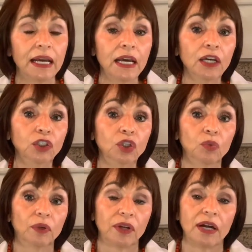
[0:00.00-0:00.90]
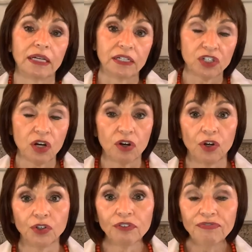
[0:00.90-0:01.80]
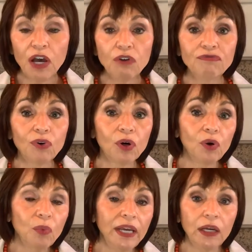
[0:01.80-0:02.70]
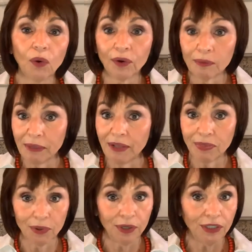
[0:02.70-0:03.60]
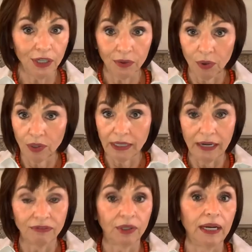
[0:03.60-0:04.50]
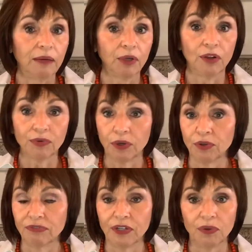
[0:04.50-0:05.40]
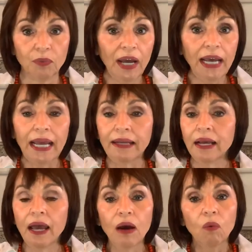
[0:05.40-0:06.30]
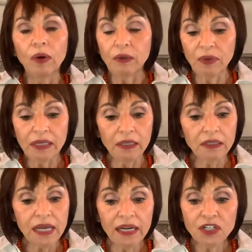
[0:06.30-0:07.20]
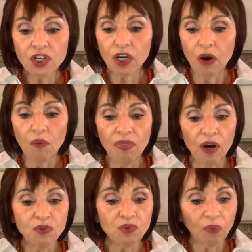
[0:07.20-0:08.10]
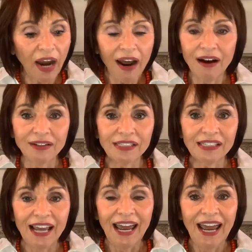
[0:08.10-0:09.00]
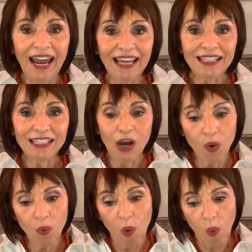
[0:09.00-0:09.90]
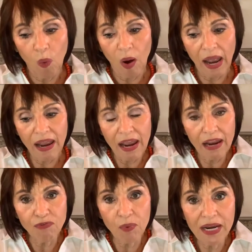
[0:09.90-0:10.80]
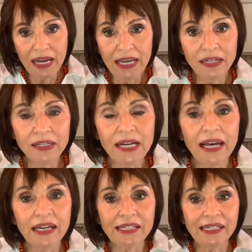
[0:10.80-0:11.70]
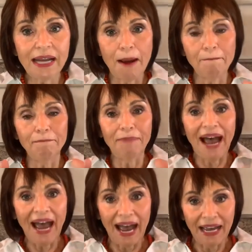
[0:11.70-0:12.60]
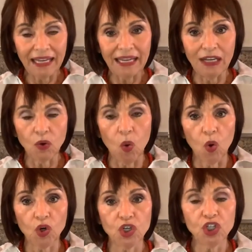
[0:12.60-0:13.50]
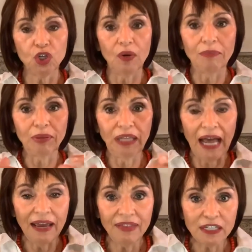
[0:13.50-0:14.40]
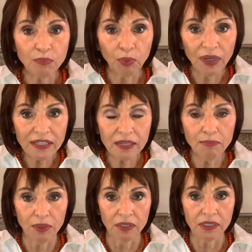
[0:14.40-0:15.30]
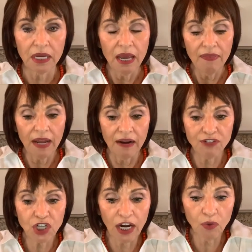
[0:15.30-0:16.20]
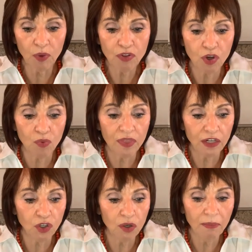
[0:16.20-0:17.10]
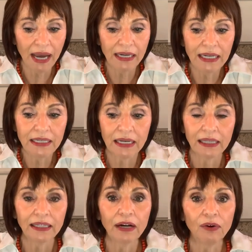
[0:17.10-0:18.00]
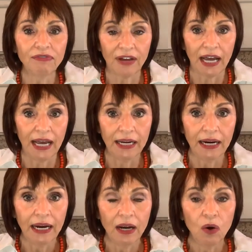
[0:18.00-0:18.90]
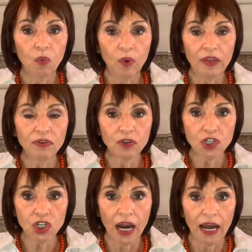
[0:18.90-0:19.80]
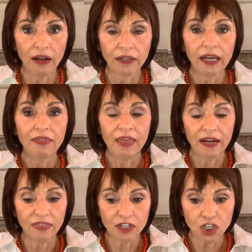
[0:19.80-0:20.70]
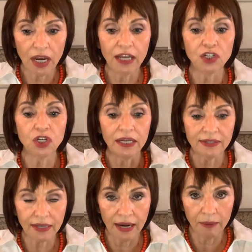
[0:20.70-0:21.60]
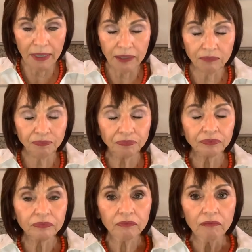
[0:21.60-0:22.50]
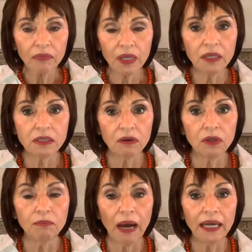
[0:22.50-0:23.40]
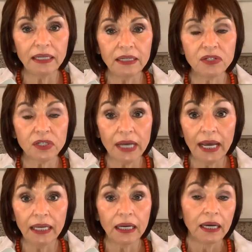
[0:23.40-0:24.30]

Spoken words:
you will not get to talk on your phone for a week or a month or a year or never, and I'm going to throw your phone away. And we tend to go those routes. And so if we need to take a step back in order to apply these principles that I've shared with you, then you might need to clarify with your child that the change is coming. And so you might need to take